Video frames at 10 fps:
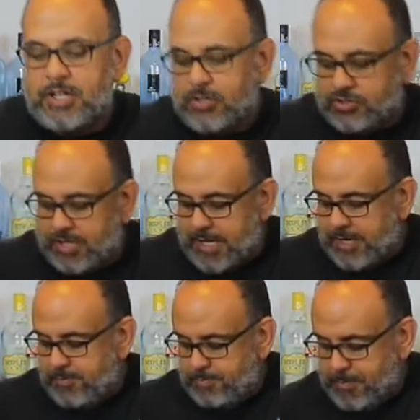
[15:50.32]
on your
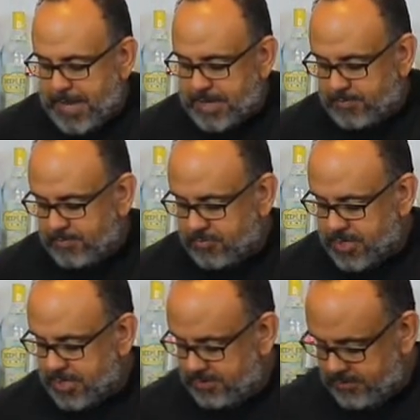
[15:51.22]
side, bam,
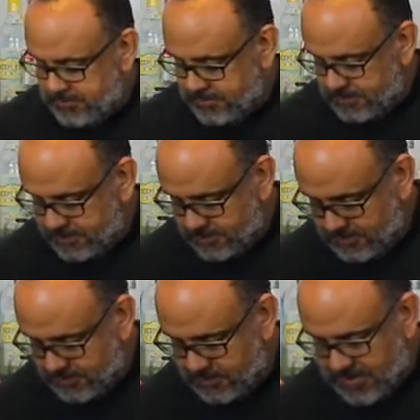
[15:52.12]
right?
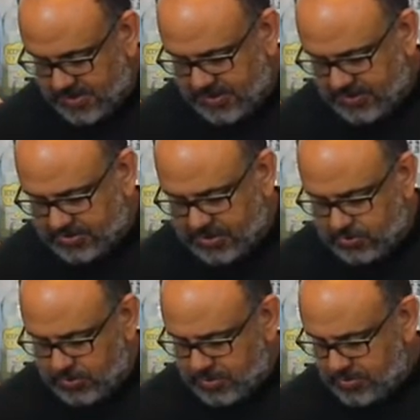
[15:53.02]
I think that's how
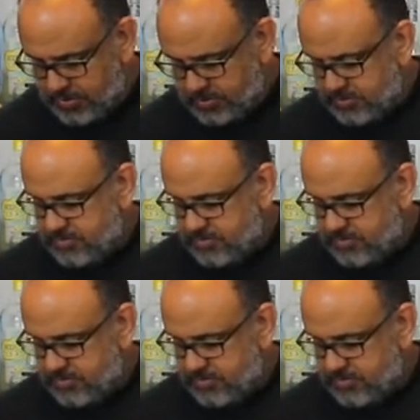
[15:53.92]
it works.